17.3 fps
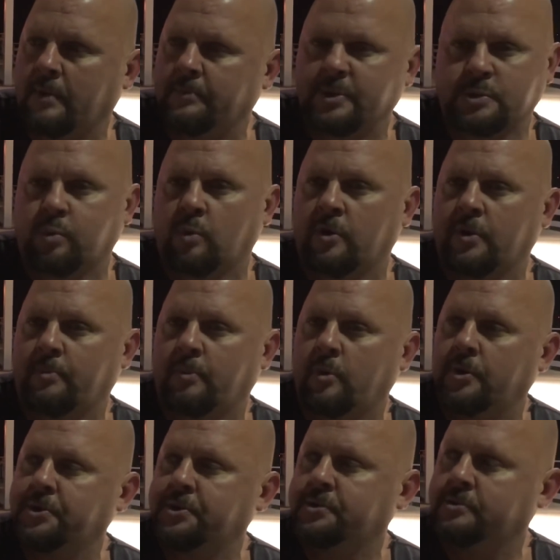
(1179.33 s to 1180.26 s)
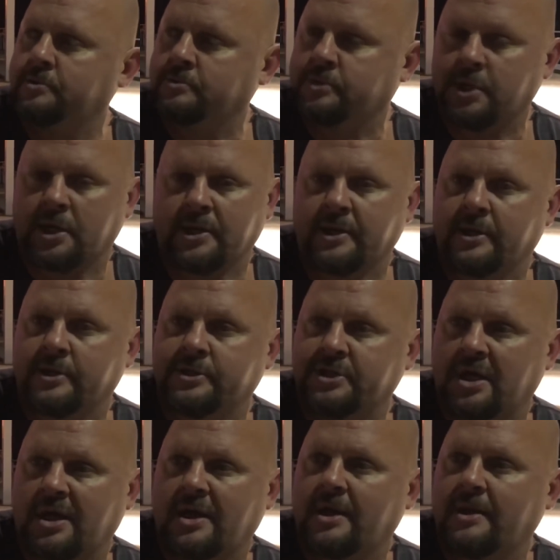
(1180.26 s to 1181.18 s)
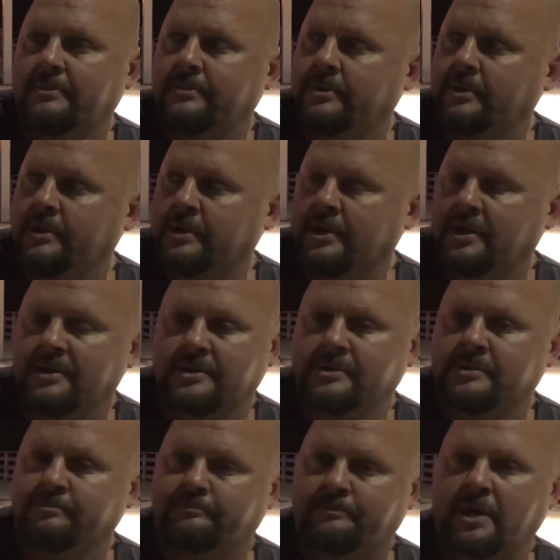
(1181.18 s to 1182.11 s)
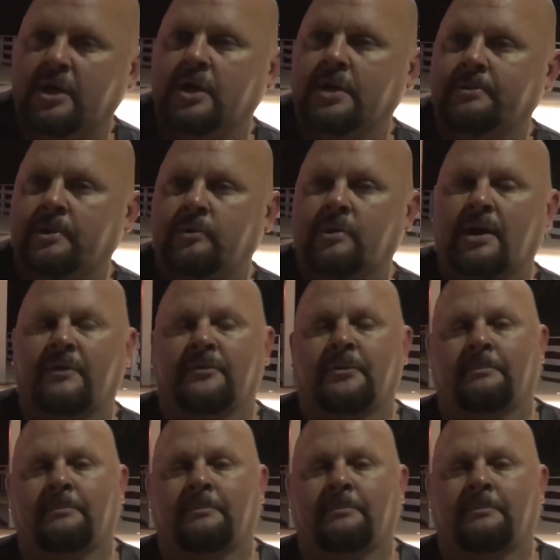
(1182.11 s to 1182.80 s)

I'm just one of the boys trying to get a job, and you ain't got to bury me right off the